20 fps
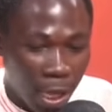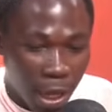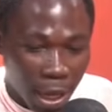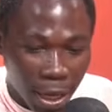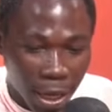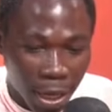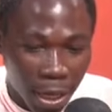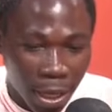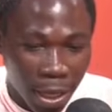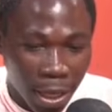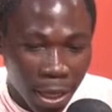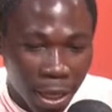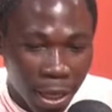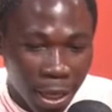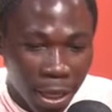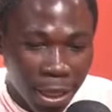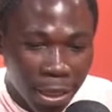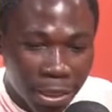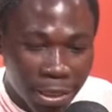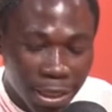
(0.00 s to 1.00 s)
Ah,
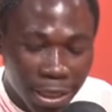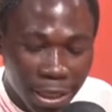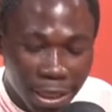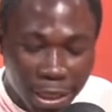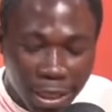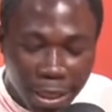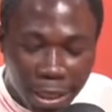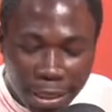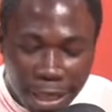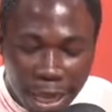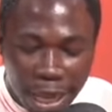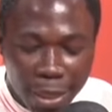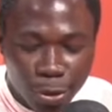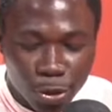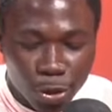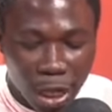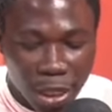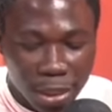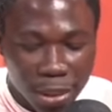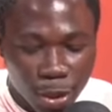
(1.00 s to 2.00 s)
it's the
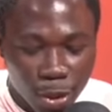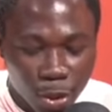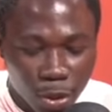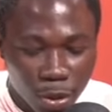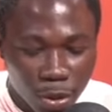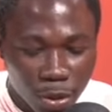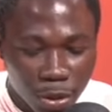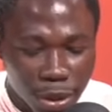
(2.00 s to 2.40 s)
entrance, you know,